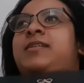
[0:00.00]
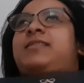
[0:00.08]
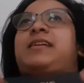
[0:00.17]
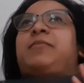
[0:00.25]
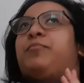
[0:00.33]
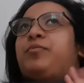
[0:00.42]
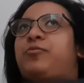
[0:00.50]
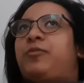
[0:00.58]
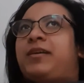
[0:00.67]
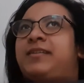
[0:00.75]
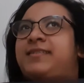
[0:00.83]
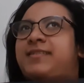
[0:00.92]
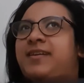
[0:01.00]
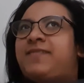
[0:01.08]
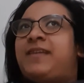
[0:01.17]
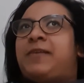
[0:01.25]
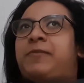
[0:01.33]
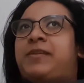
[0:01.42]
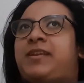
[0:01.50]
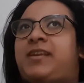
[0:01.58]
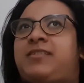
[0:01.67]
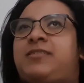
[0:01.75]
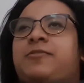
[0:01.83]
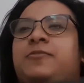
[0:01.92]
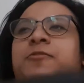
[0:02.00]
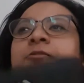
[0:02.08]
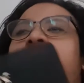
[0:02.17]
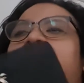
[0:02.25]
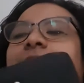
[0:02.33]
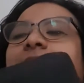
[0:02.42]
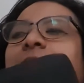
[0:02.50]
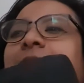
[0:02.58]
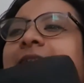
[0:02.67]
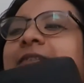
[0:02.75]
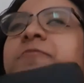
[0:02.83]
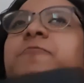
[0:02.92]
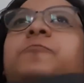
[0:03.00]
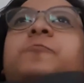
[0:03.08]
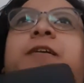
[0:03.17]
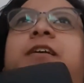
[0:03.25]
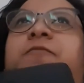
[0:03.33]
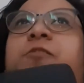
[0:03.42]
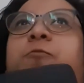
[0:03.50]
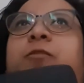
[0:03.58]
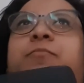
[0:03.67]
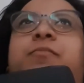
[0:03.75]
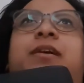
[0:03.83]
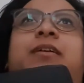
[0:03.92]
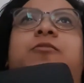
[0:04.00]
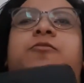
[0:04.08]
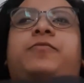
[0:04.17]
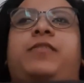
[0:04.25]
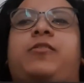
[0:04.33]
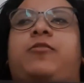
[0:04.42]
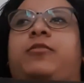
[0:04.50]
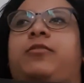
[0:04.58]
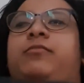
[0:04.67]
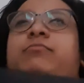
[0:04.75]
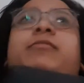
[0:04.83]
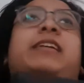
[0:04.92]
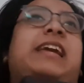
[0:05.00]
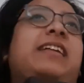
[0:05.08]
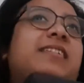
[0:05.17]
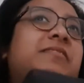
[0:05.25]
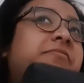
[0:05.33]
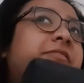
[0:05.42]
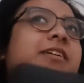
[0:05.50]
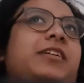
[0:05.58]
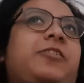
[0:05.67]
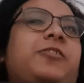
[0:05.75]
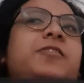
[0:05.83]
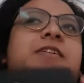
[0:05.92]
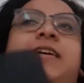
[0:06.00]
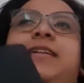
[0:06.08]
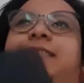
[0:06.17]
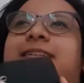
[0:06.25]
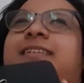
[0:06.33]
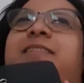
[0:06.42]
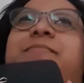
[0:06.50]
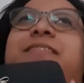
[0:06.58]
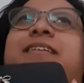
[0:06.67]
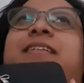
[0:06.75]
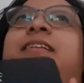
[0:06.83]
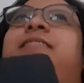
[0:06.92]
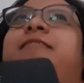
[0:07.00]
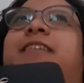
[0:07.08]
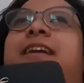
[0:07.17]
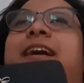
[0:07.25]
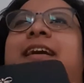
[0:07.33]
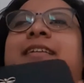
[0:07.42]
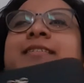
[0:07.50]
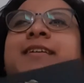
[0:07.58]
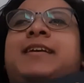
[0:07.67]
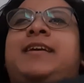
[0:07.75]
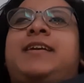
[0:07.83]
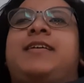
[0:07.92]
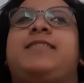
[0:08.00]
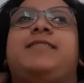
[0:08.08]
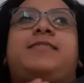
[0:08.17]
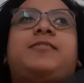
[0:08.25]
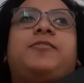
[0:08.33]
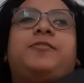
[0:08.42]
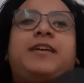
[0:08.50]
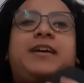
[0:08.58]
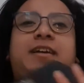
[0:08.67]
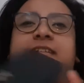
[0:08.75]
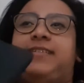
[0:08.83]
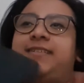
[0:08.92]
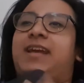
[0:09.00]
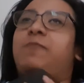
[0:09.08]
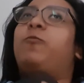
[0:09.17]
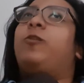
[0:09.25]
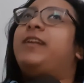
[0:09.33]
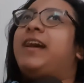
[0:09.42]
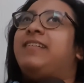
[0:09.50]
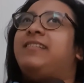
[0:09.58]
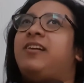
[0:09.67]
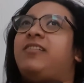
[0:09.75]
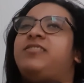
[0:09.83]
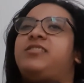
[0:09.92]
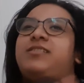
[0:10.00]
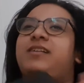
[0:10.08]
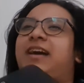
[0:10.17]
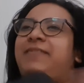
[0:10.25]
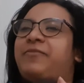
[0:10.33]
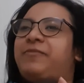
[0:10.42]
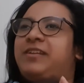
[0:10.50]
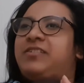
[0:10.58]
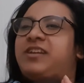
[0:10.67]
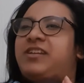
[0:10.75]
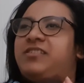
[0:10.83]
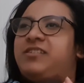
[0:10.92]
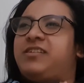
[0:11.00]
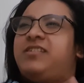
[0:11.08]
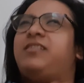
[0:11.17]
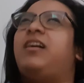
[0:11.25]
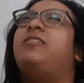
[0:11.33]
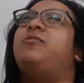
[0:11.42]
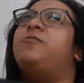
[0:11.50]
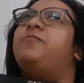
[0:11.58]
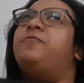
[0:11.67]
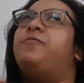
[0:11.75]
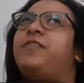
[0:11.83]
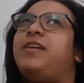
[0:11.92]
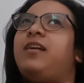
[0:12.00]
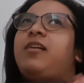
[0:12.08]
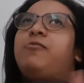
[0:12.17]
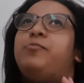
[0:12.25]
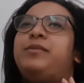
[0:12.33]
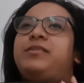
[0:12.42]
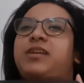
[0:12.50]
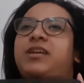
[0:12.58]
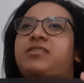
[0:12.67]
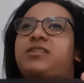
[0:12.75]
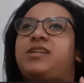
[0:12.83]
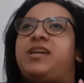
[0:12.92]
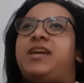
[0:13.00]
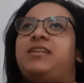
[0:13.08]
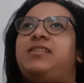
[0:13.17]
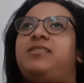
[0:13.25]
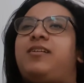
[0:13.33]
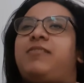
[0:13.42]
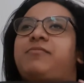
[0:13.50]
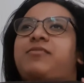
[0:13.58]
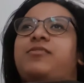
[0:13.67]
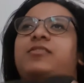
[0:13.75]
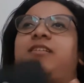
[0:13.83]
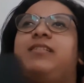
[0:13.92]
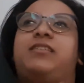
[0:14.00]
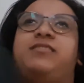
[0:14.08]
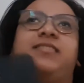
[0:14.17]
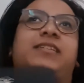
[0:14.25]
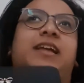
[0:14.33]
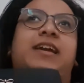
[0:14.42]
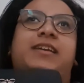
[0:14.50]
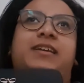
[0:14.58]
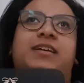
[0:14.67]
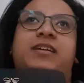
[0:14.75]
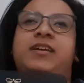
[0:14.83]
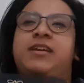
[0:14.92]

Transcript: the important stuff that we need to have where if you want to buy a coffee or eat something, this comes in really handy. So yeah, it's the same one as last year. I haven't really changed it. I don't think I'll be changing it anytime soon because I just like it,